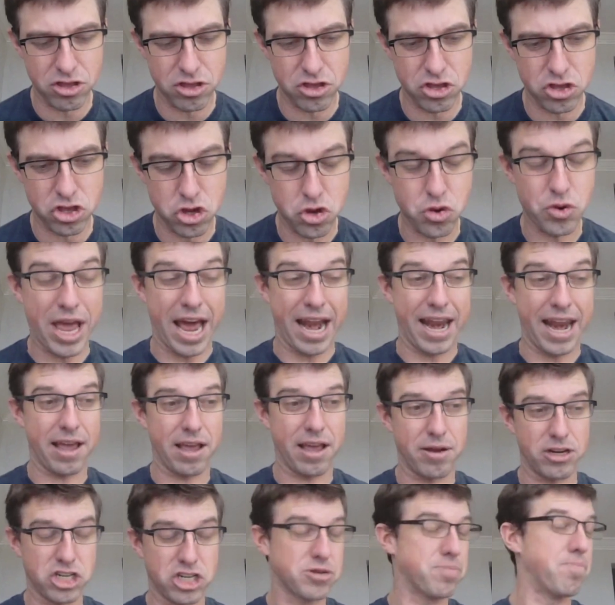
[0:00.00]
you
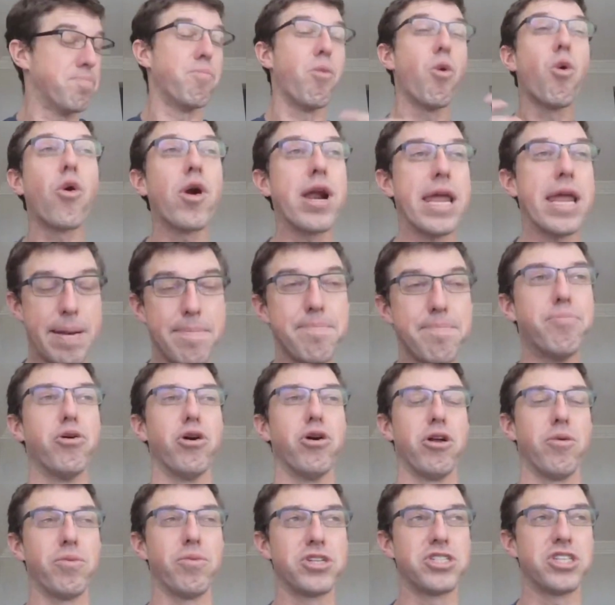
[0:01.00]
getting just more
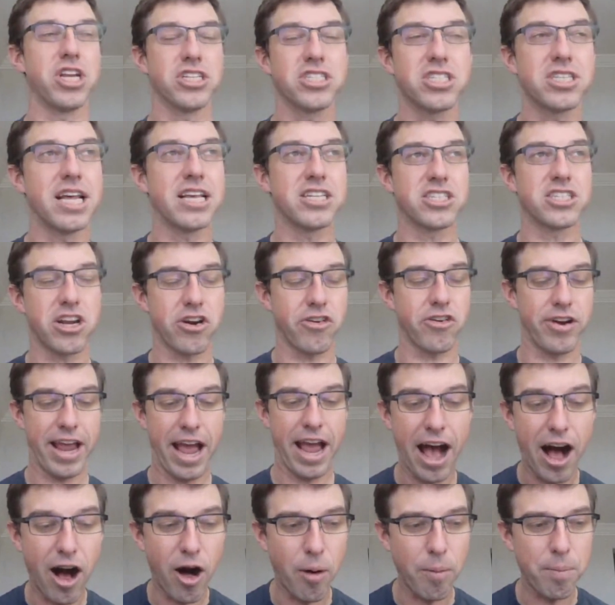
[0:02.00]
input, which doesn't necessarily
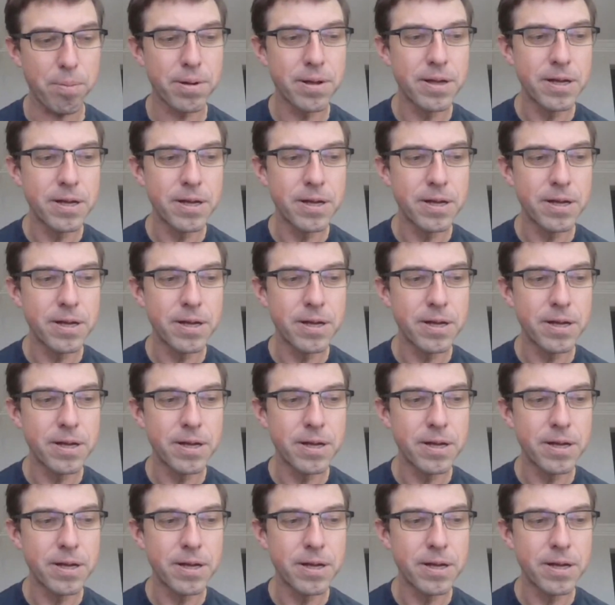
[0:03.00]
help,